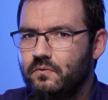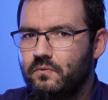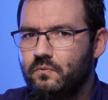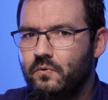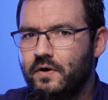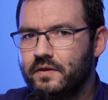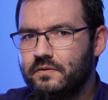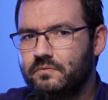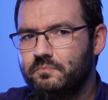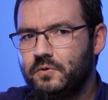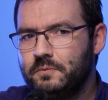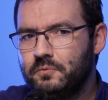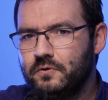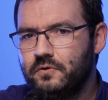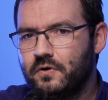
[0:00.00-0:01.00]
What
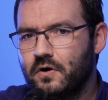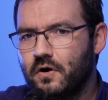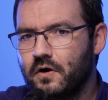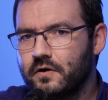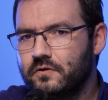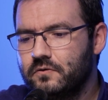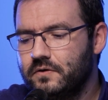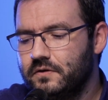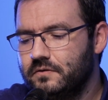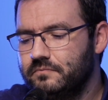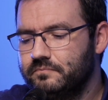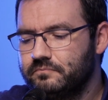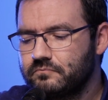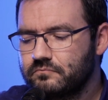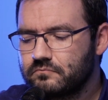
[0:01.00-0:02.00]
people who are
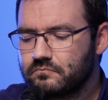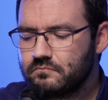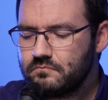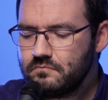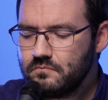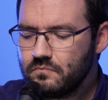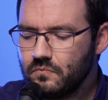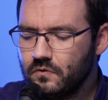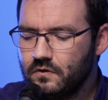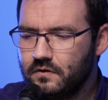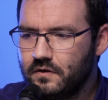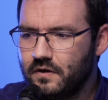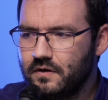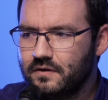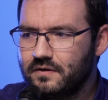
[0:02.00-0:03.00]
arguing,
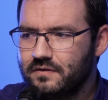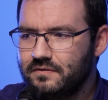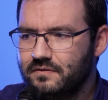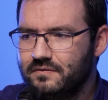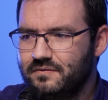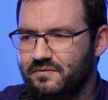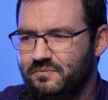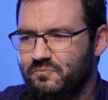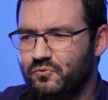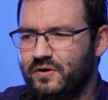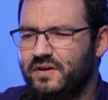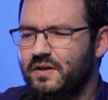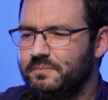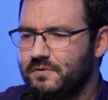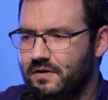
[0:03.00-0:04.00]

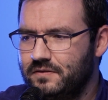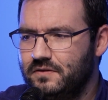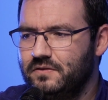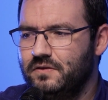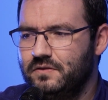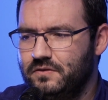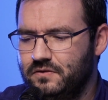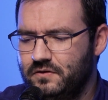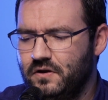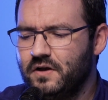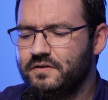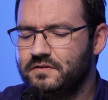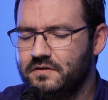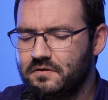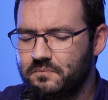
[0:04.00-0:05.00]
bringing up kind of the
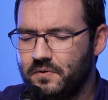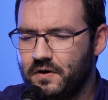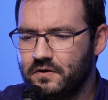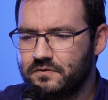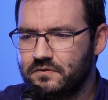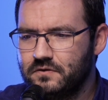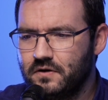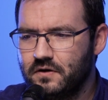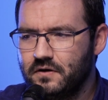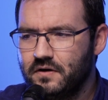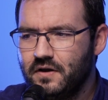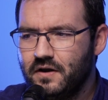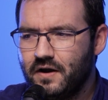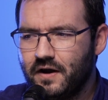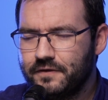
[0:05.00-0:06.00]
Nazi comparison are,
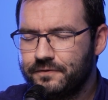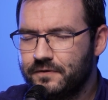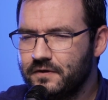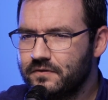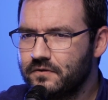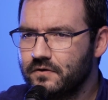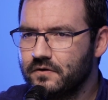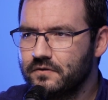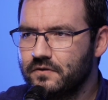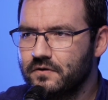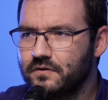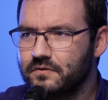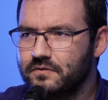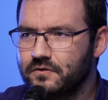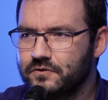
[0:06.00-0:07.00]
I think
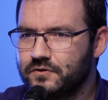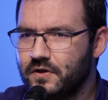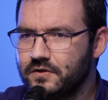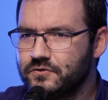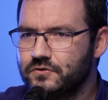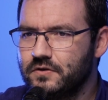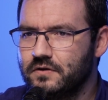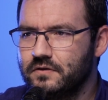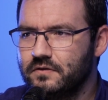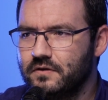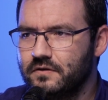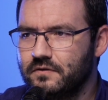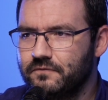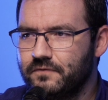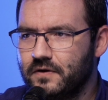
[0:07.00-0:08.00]
they're touching
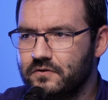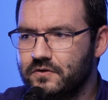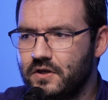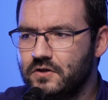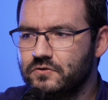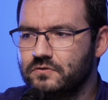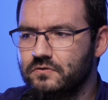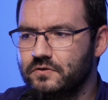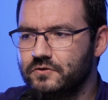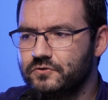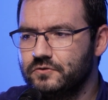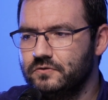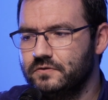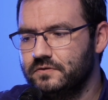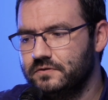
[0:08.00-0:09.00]
on the foundational
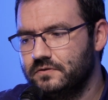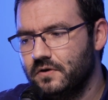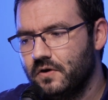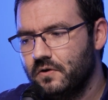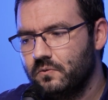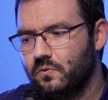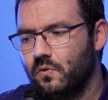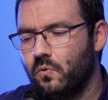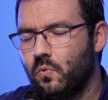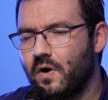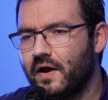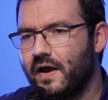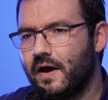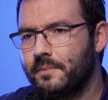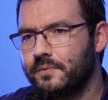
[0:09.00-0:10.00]
issue is, well,
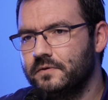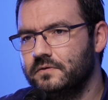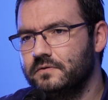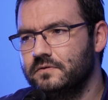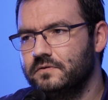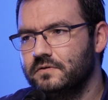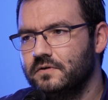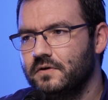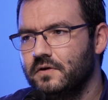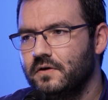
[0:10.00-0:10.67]
what happens